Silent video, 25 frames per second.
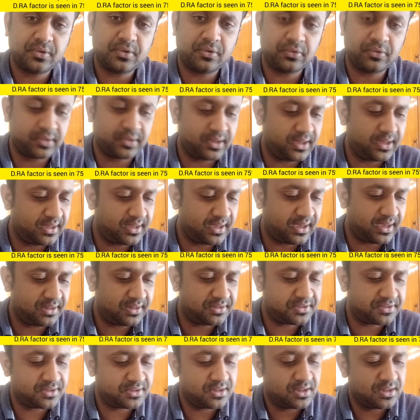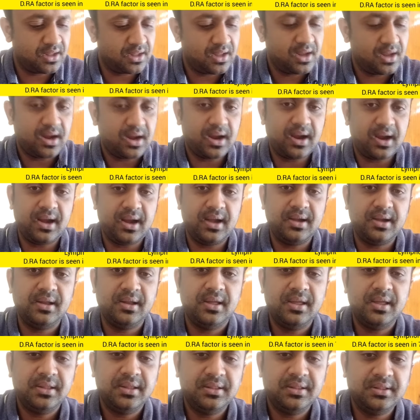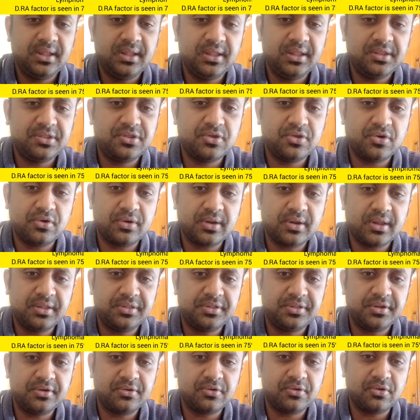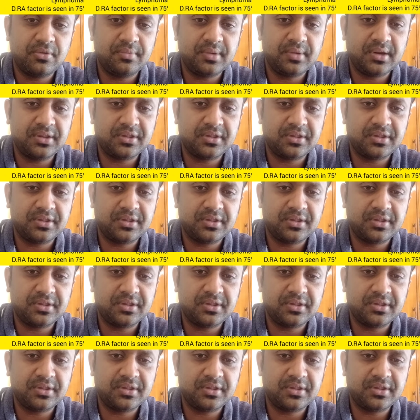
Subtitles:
Okay, yes. And this Sjogren syndrome,